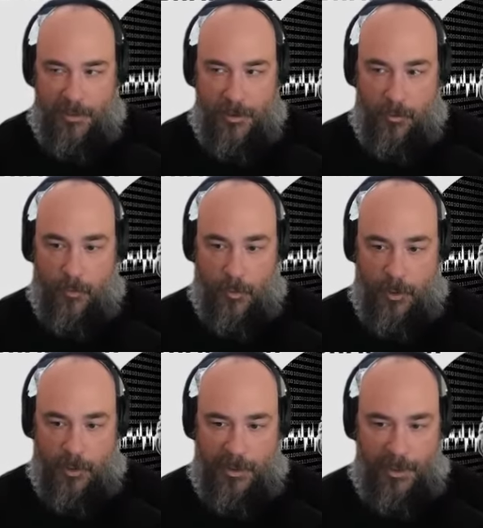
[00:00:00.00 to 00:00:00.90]
to a
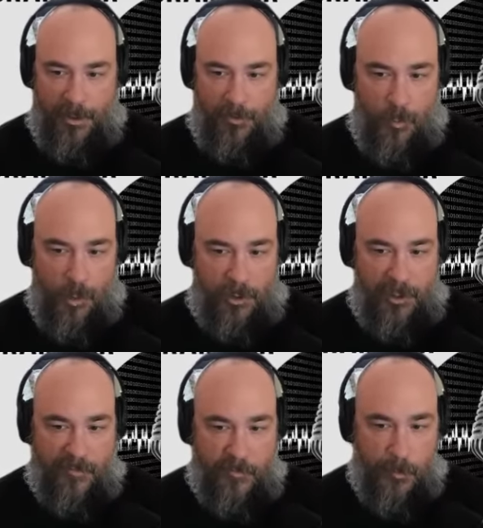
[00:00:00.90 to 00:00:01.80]
point that we're
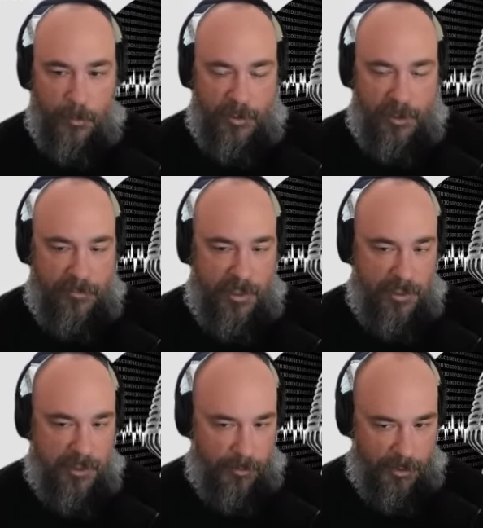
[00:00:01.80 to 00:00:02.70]
comfortable enough that
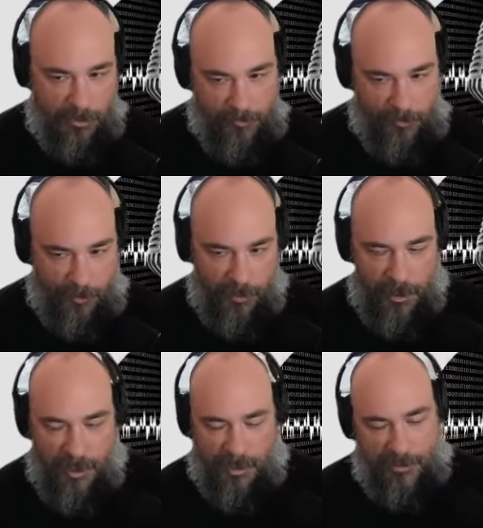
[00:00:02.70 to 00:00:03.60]
it's predictable.
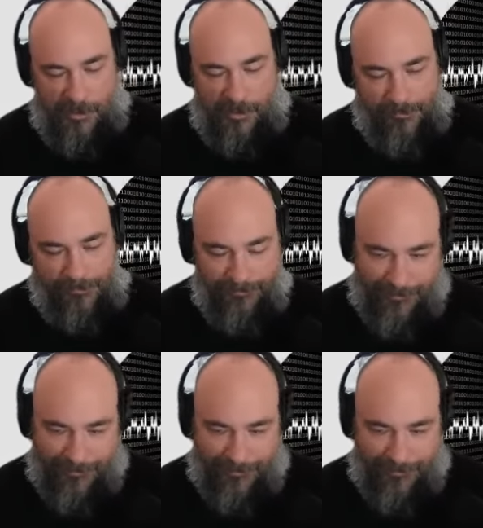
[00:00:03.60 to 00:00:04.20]
And